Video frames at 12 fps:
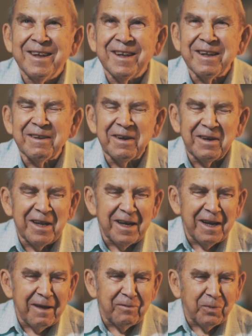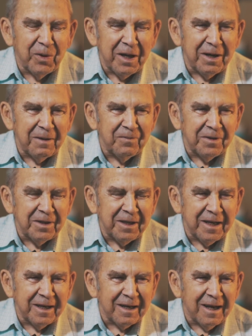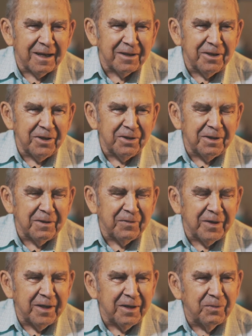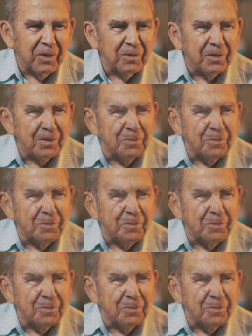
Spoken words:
Didn't have to wait up for the 10 o'clock news if we didn't want to.